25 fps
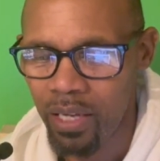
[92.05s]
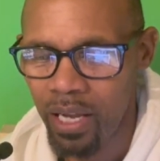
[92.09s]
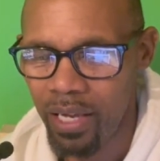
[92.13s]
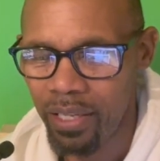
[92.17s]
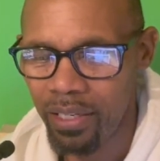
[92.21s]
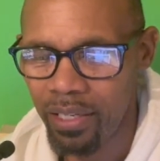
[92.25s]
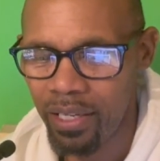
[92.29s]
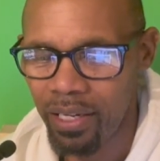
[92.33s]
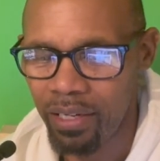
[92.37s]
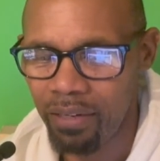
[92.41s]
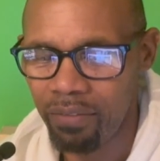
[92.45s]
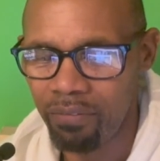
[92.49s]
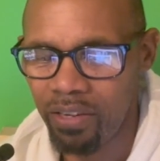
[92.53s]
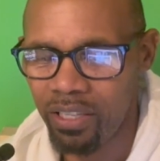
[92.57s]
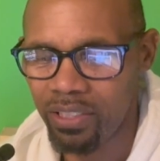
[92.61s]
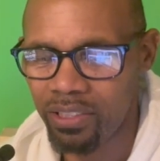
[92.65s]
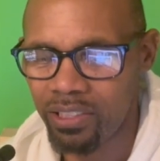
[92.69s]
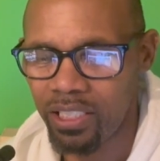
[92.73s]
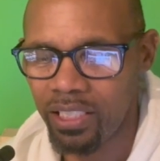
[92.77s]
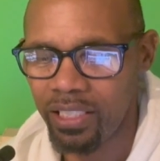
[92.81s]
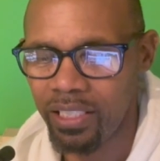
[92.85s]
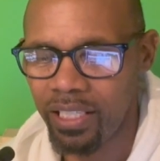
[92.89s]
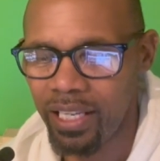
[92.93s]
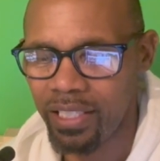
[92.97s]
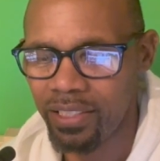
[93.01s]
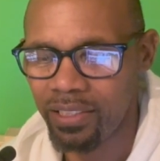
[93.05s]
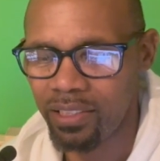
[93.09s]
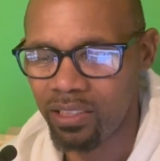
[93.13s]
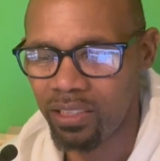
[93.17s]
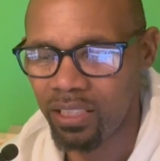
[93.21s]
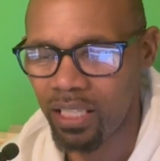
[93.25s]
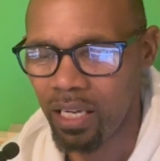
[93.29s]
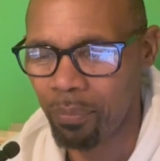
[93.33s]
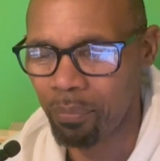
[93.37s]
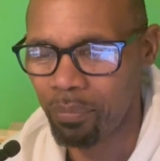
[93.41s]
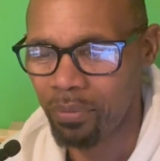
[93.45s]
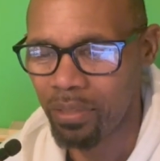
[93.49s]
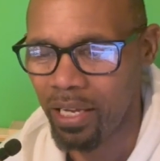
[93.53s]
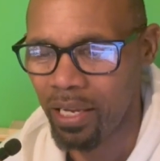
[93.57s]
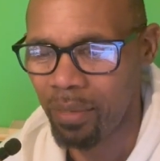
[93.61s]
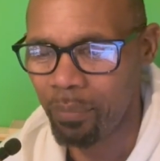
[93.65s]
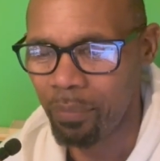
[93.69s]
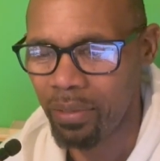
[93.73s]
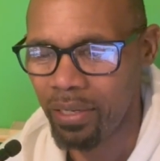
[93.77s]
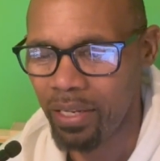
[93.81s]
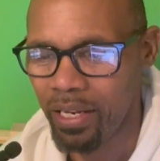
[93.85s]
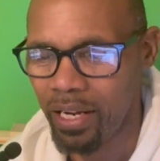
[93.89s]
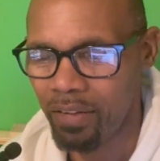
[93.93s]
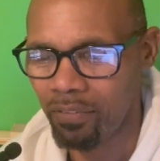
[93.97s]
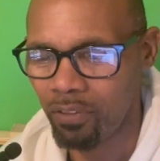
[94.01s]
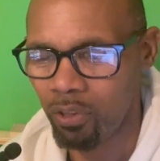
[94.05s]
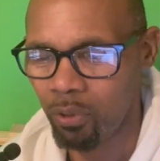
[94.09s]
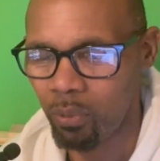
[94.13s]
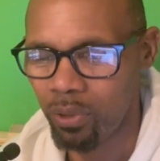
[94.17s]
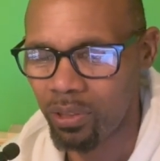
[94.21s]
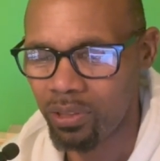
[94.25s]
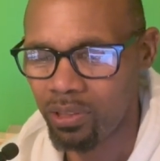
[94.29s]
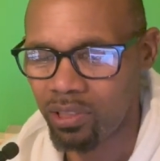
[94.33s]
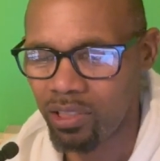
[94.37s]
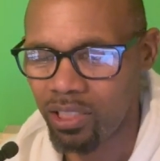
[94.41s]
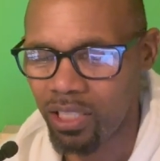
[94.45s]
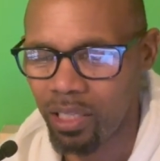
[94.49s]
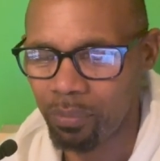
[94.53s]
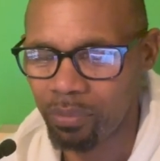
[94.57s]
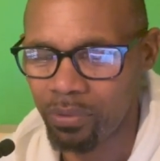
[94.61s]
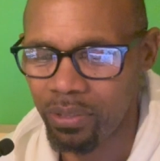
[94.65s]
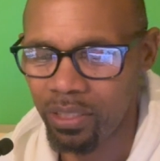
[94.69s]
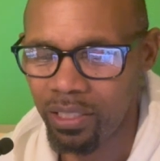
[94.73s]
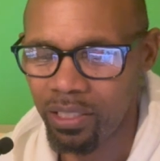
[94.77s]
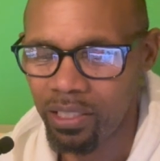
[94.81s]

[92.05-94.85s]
and then eventually they stop them, and then everyone stops,